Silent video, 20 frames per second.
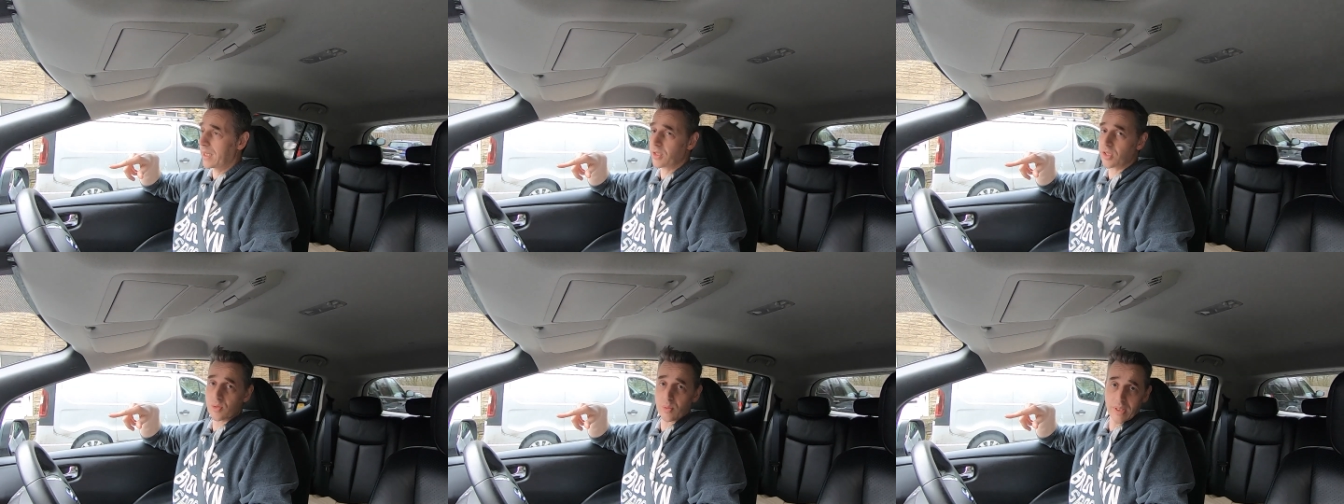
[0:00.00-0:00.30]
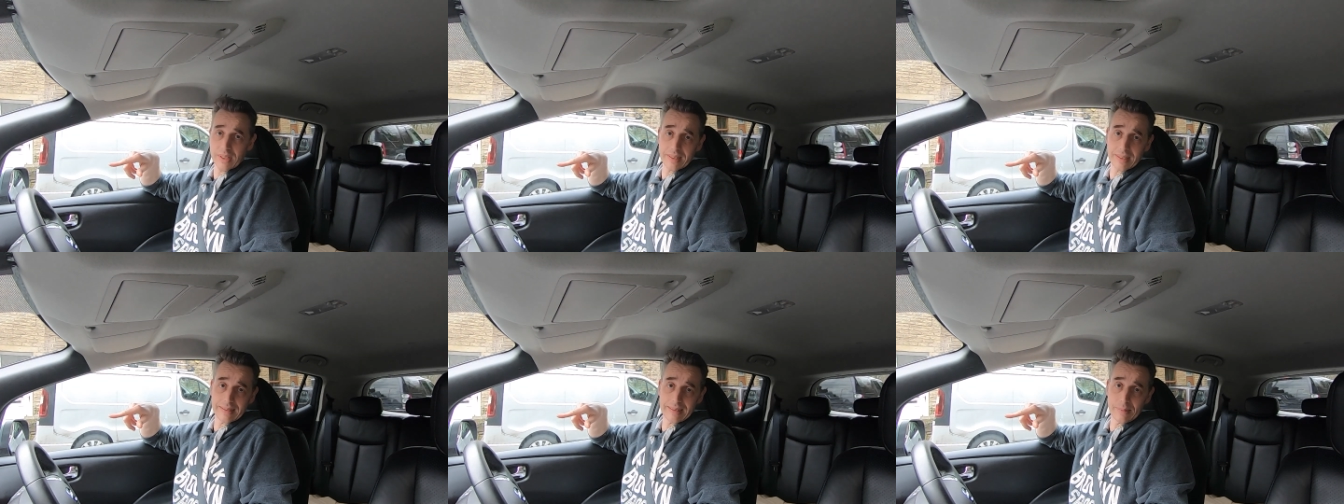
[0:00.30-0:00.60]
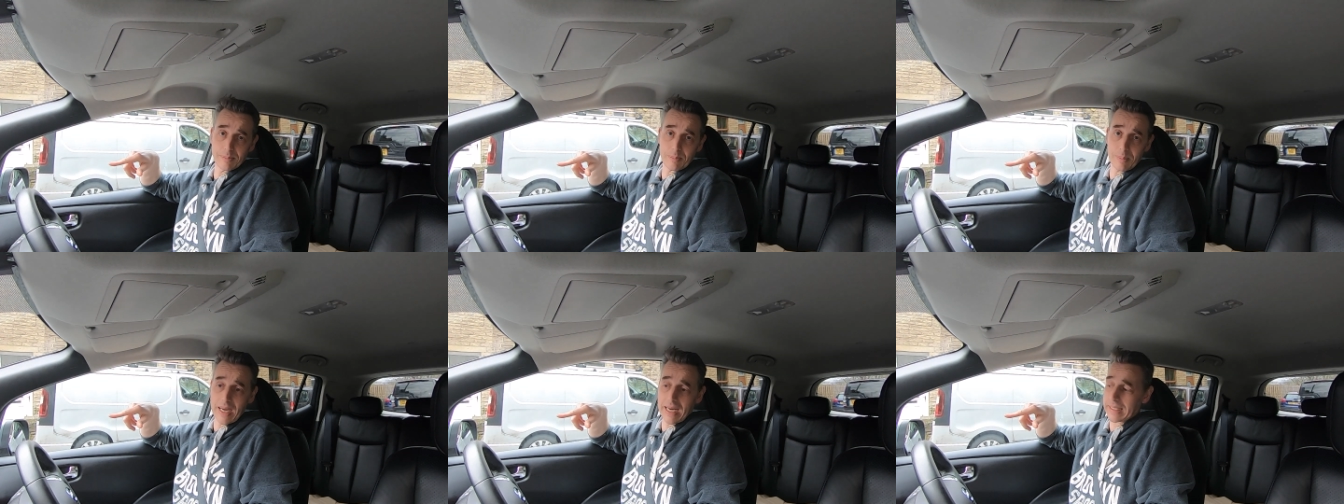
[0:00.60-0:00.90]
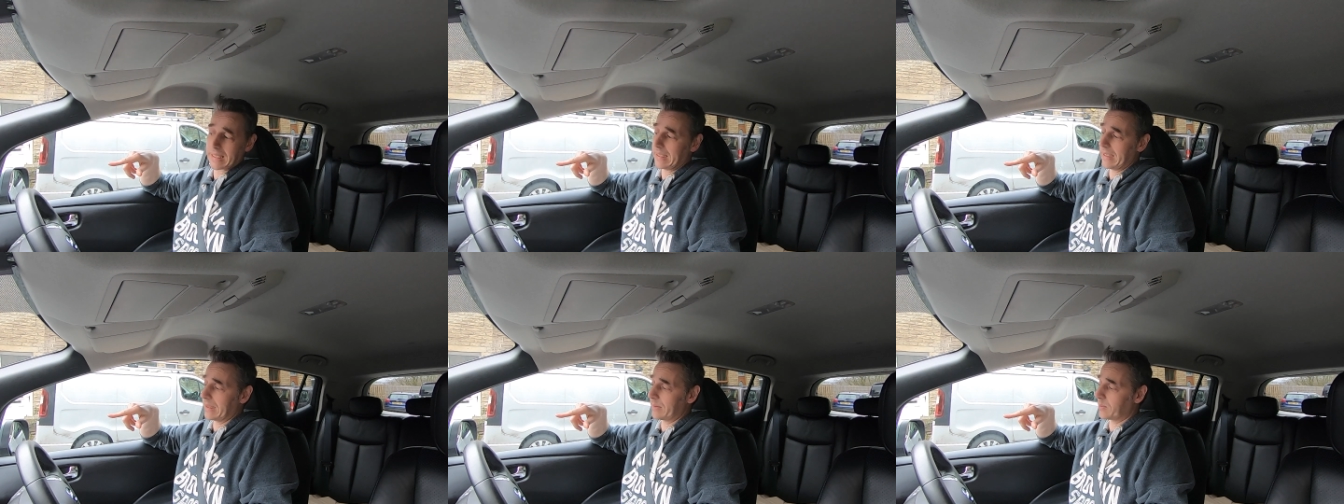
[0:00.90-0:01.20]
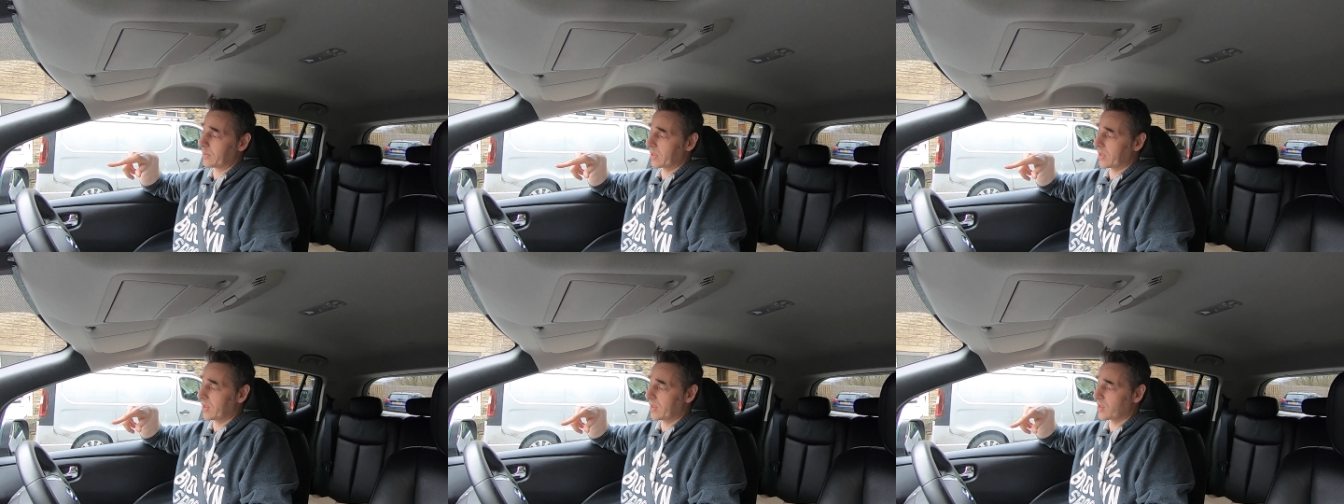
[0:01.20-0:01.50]
Just wanted to dip back
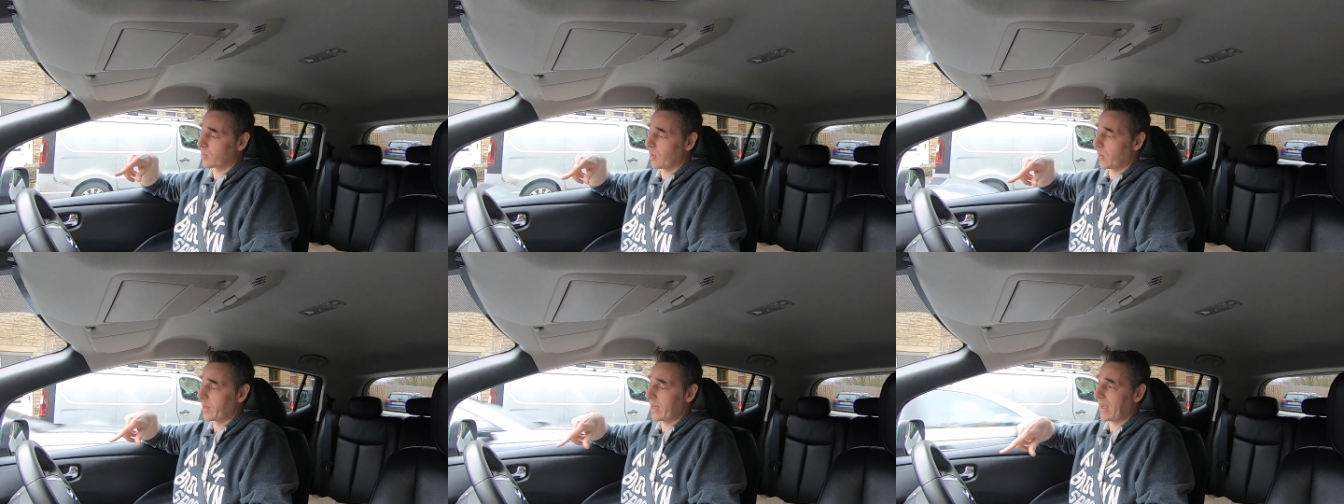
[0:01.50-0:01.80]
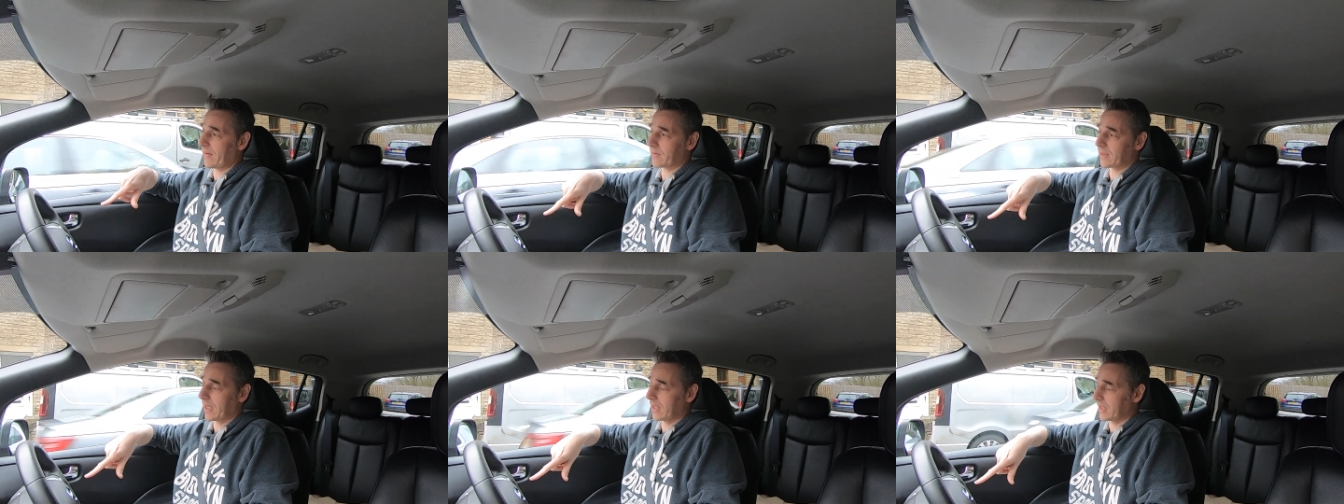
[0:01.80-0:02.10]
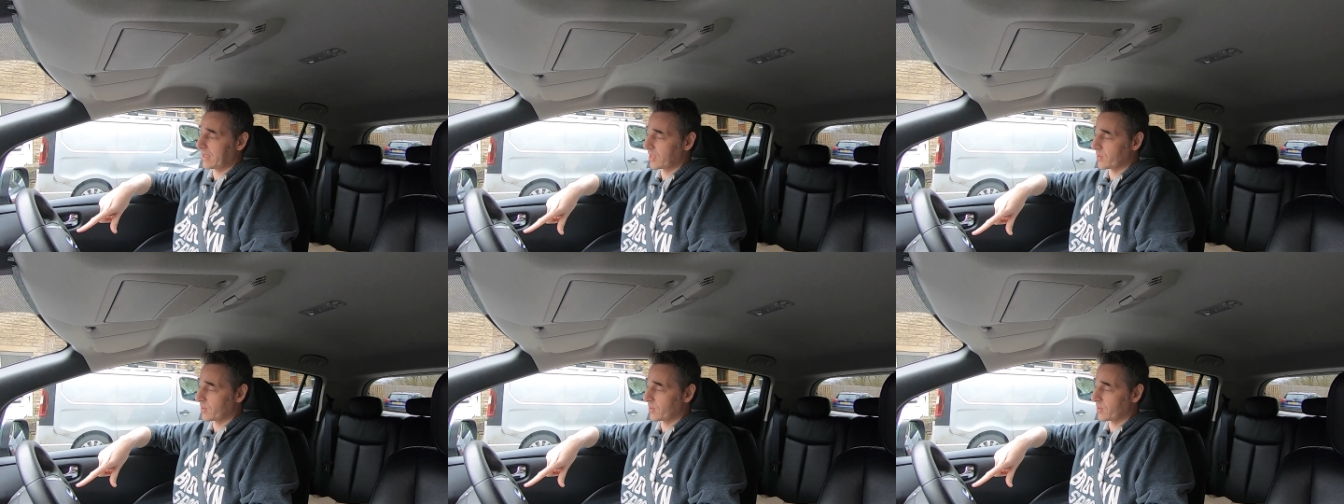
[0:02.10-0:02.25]
in because what we have done